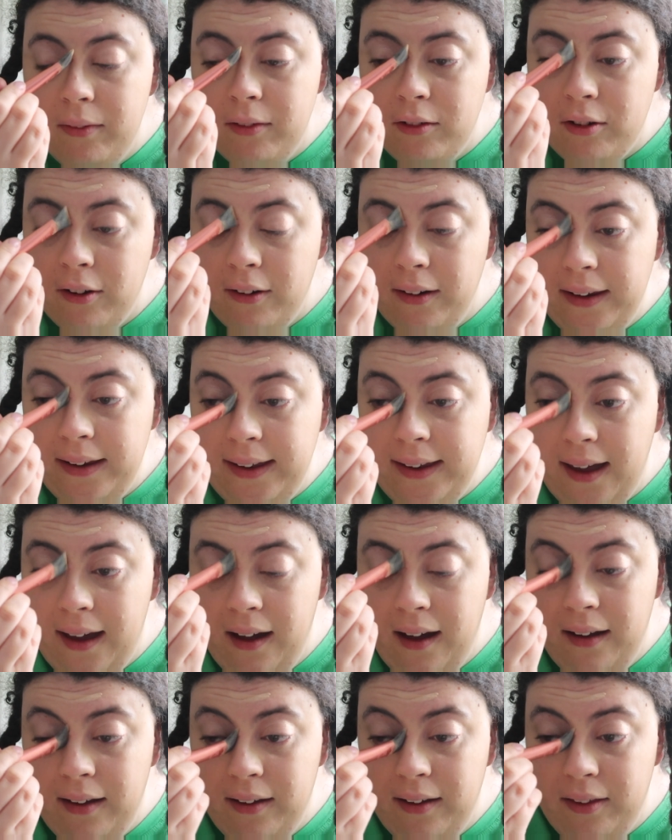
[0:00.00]
Trying to
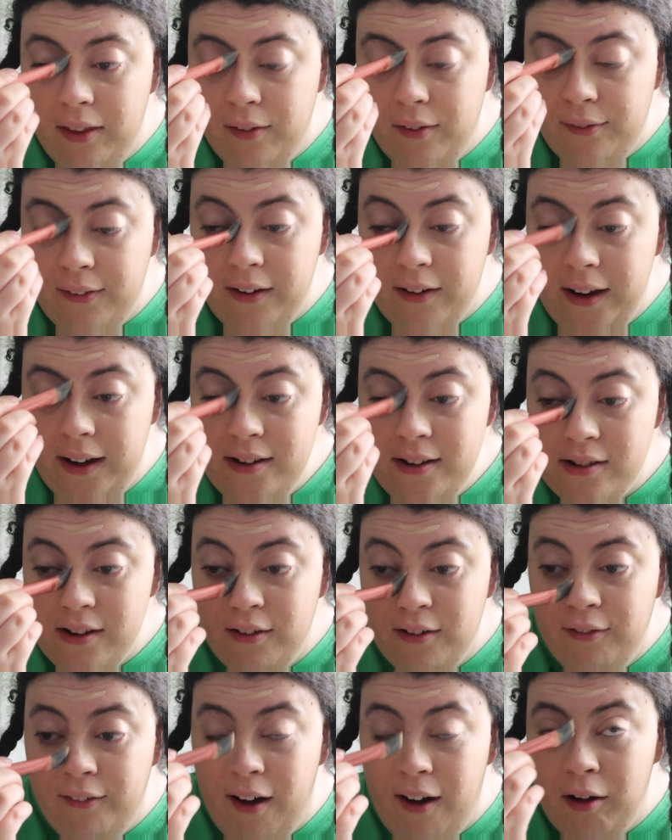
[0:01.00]
get the
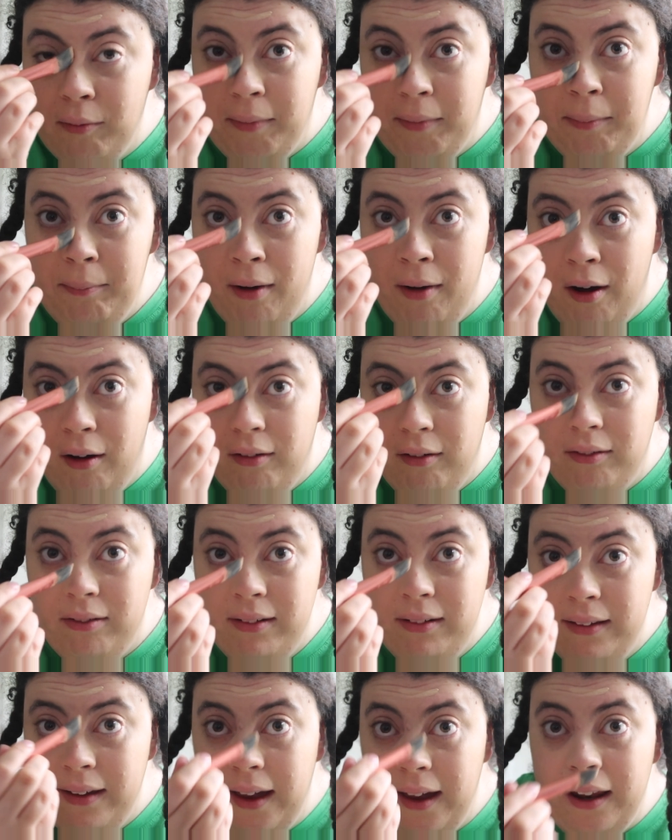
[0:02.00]
foundation around my
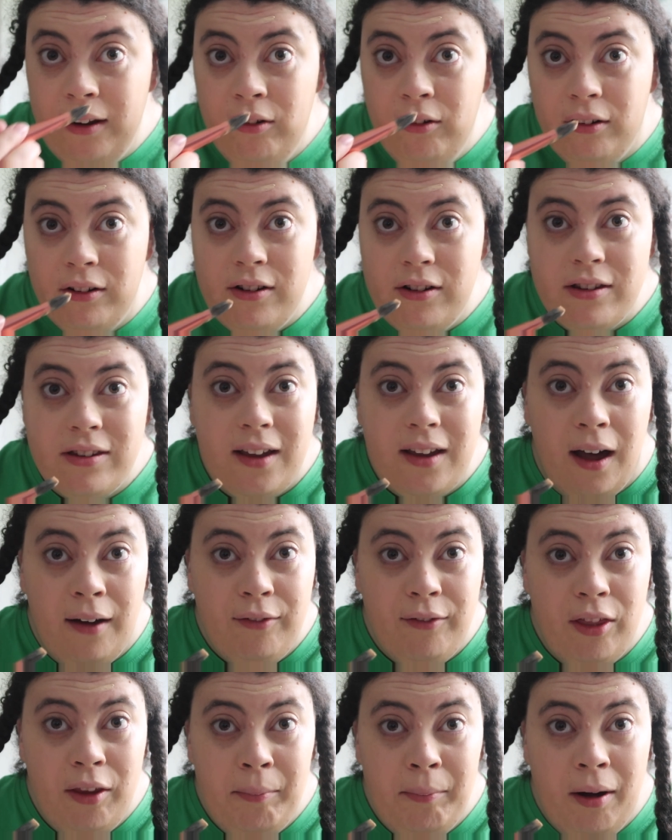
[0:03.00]
mole and not just
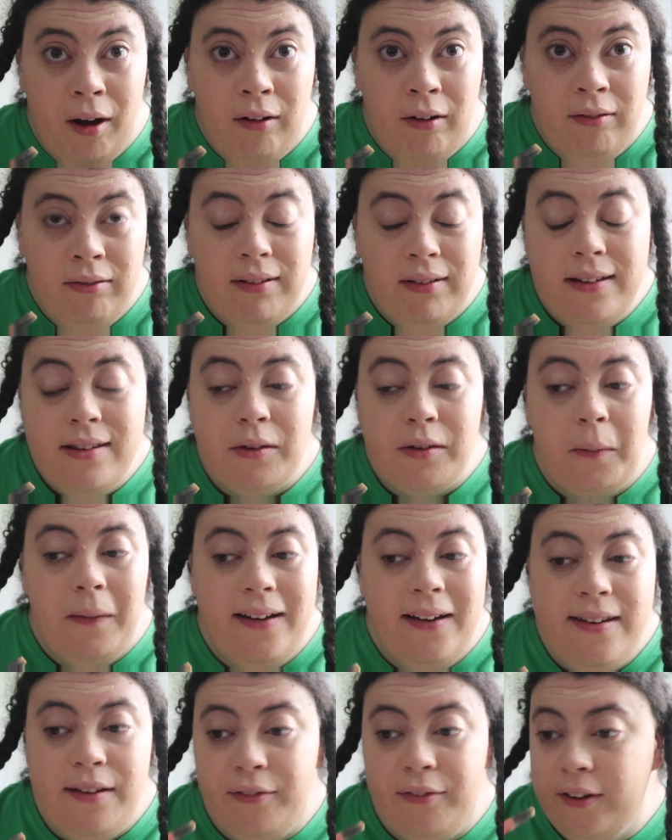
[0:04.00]
cover the mole is
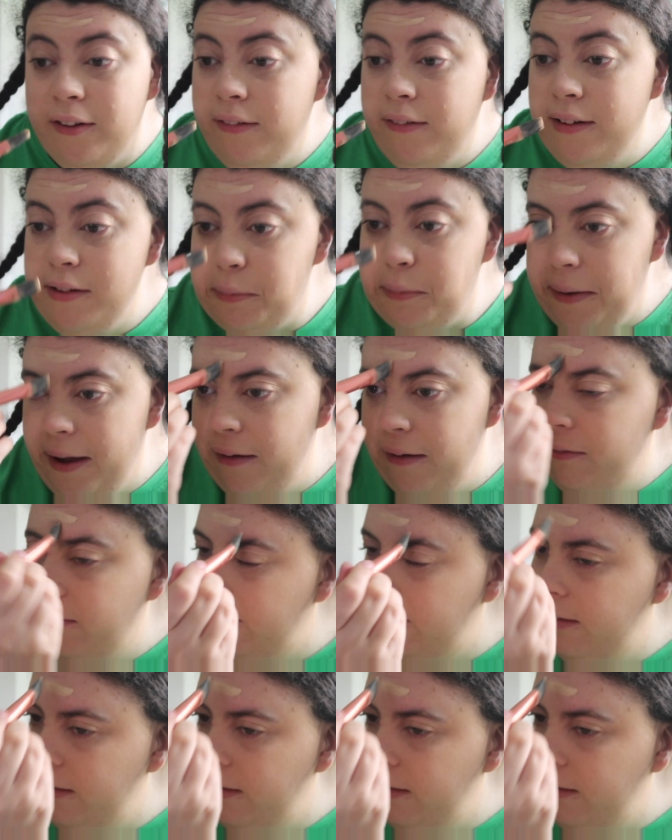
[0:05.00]
quite difficult as well.